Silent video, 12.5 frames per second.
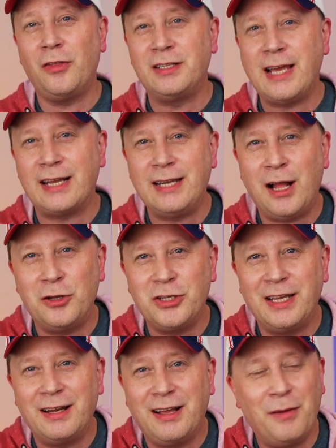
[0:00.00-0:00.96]
the
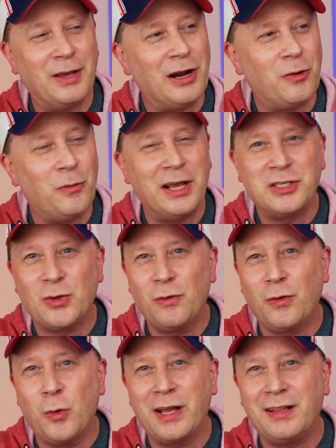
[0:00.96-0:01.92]
technology coming our way
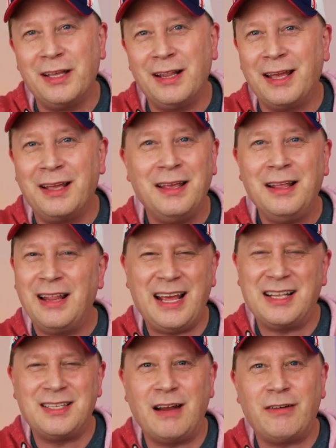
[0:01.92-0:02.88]
so quickly, like
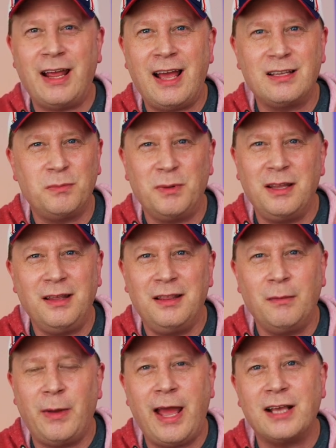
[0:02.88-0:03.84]
like it's never has in,
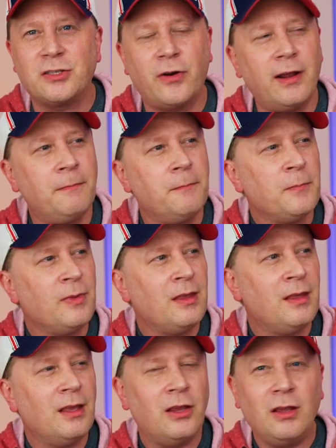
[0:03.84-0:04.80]
in the past, right?
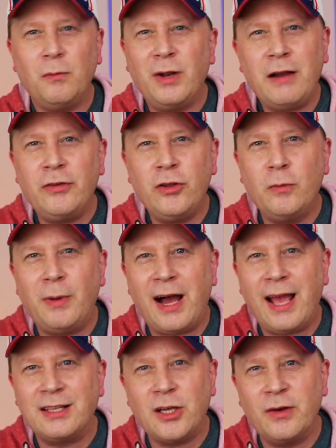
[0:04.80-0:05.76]
Whatever you
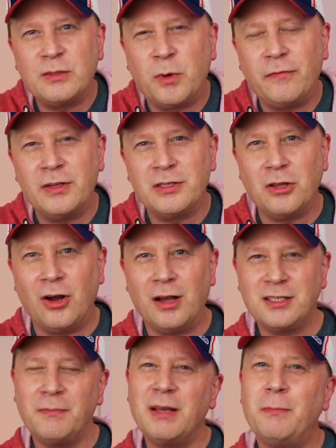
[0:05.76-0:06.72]
buy, it's always Murphy's
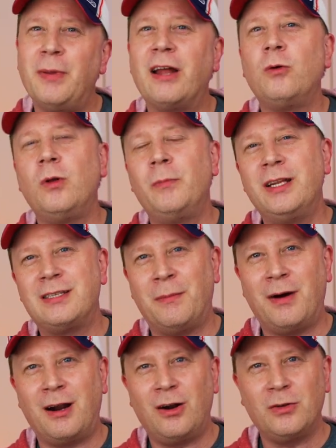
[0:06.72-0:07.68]
law. Something better will be
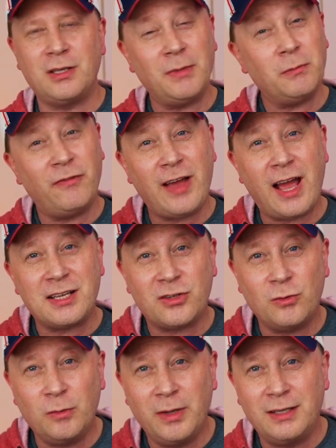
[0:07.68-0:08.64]
tomorrow. Something
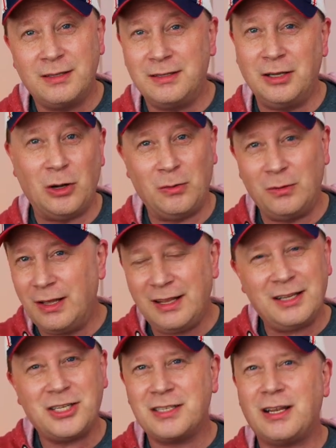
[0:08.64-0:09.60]
faster will be, you know,
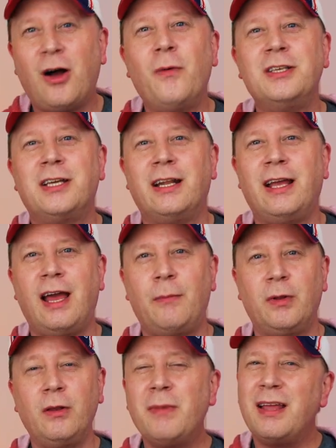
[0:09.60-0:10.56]
it's just always going to
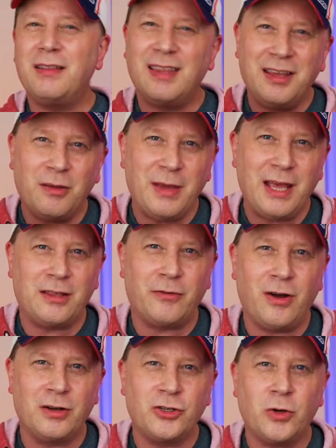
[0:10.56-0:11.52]
happen. You might think you make the
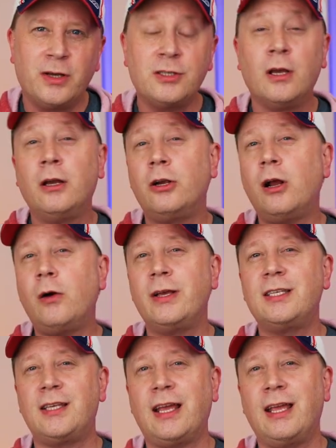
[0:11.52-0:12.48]
wrong choice. You're
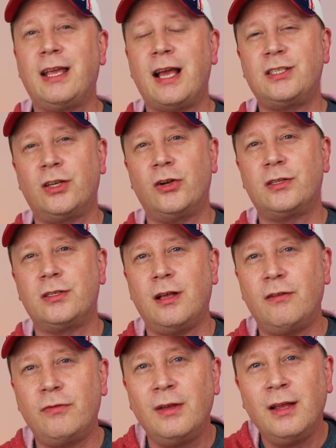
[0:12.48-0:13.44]
always second guessing
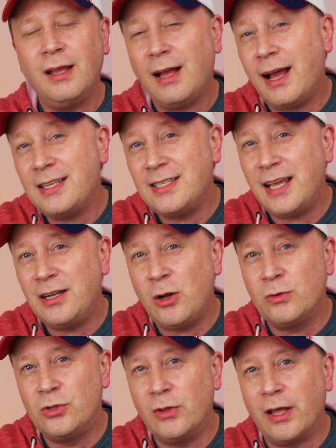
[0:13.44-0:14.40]
yourself. I say
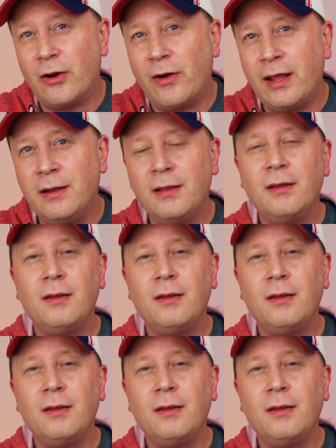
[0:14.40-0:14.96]
don't do that, all right?